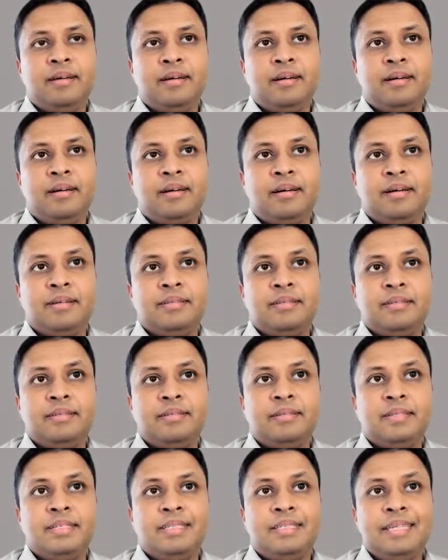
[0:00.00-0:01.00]

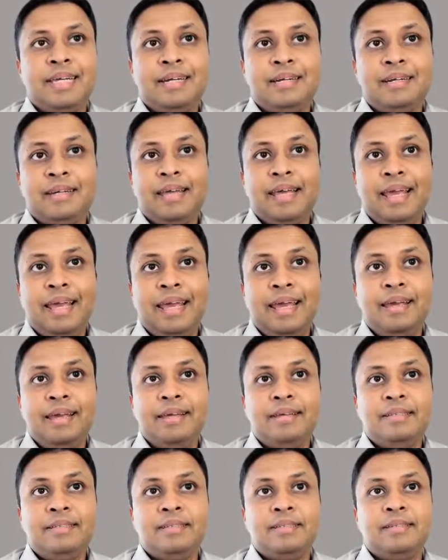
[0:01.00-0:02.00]
the set A
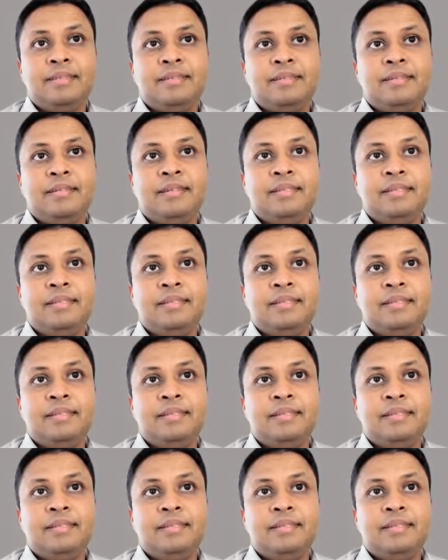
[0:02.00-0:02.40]
is the